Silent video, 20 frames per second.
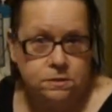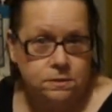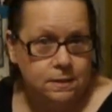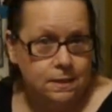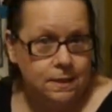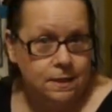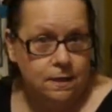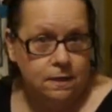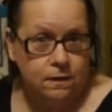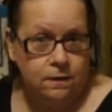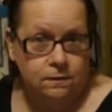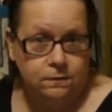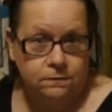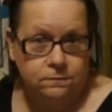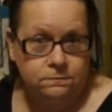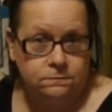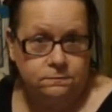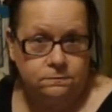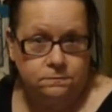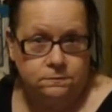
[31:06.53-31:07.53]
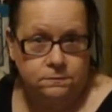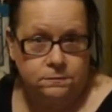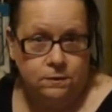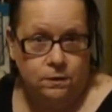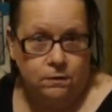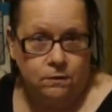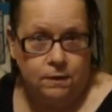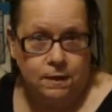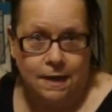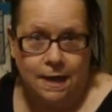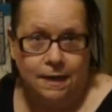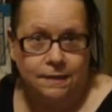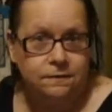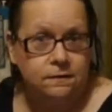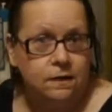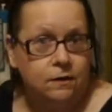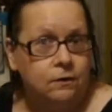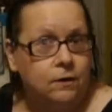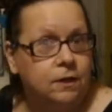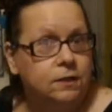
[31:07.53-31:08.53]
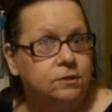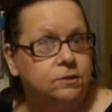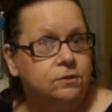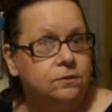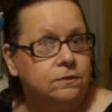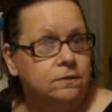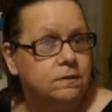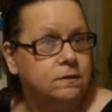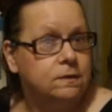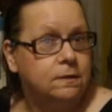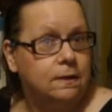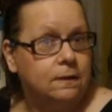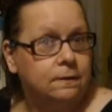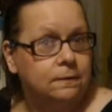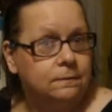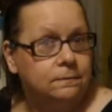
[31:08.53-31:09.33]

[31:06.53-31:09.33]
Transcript: there, or not there, I should say.